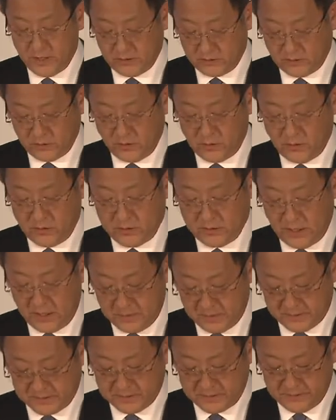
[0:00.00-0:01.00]

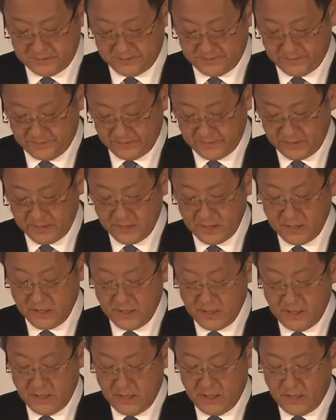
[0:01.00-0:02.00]
165
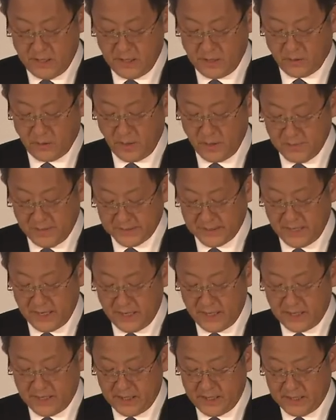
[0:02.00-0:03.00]
yen per share.
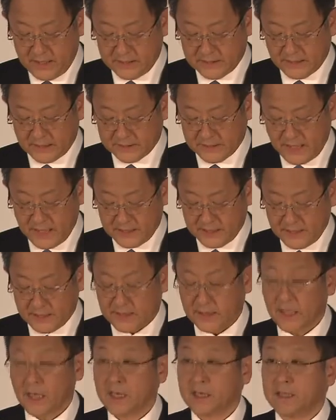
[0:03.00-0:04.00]

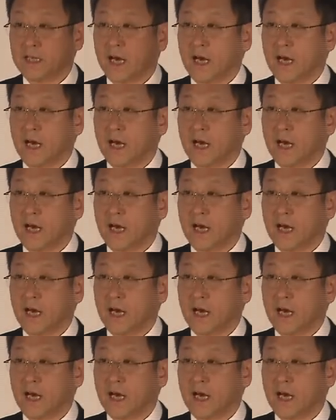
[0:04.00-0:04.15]
To